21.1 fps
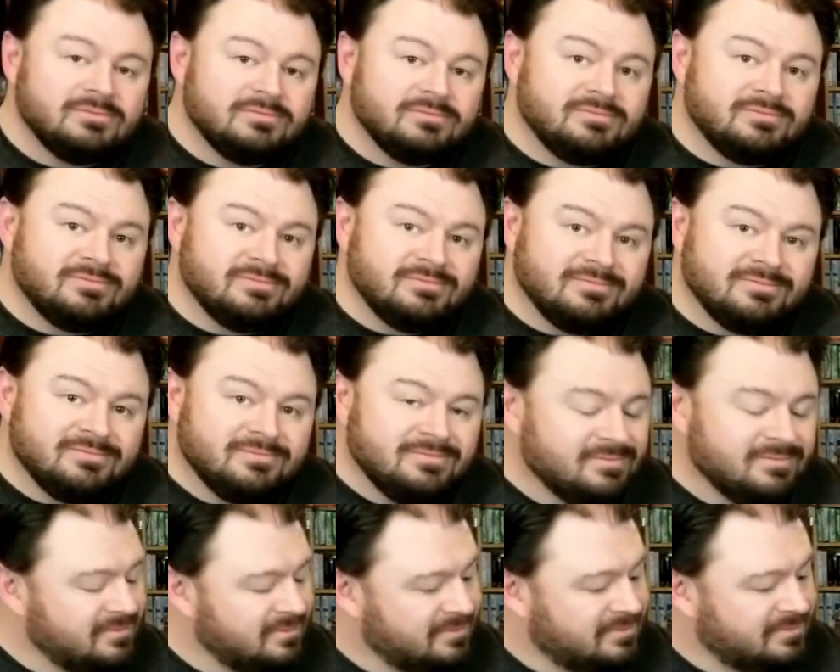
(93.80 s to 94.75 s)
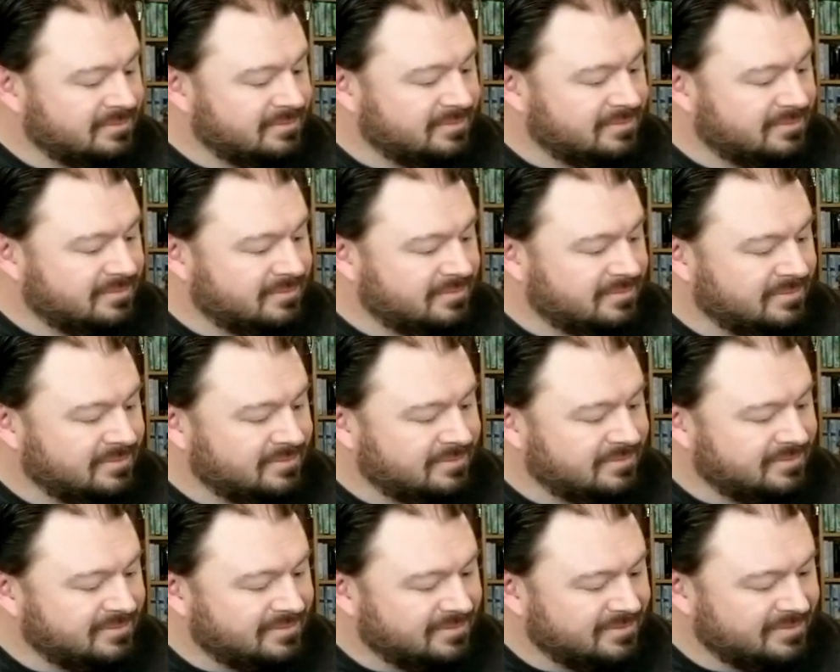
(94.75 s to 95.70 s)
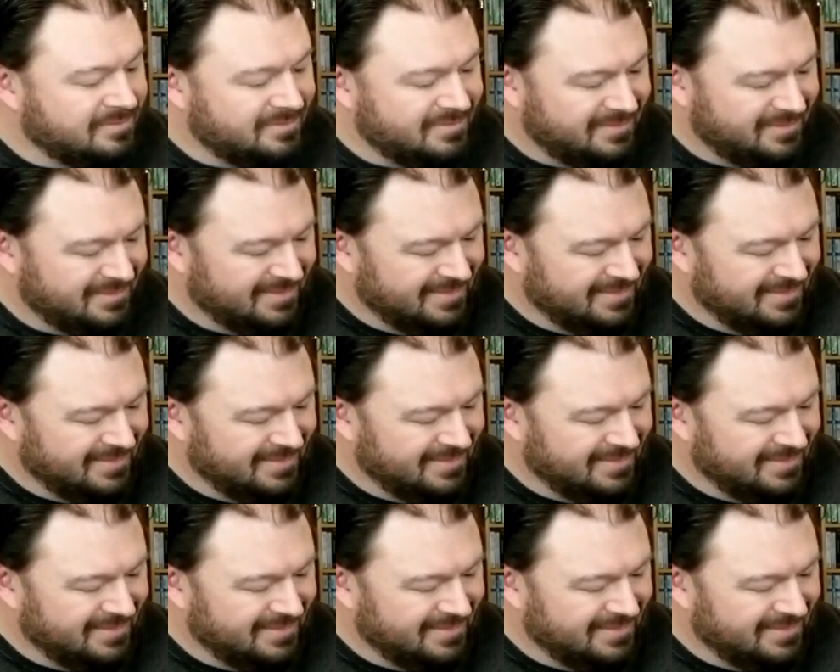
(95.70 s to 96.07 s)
This person isn't speaking.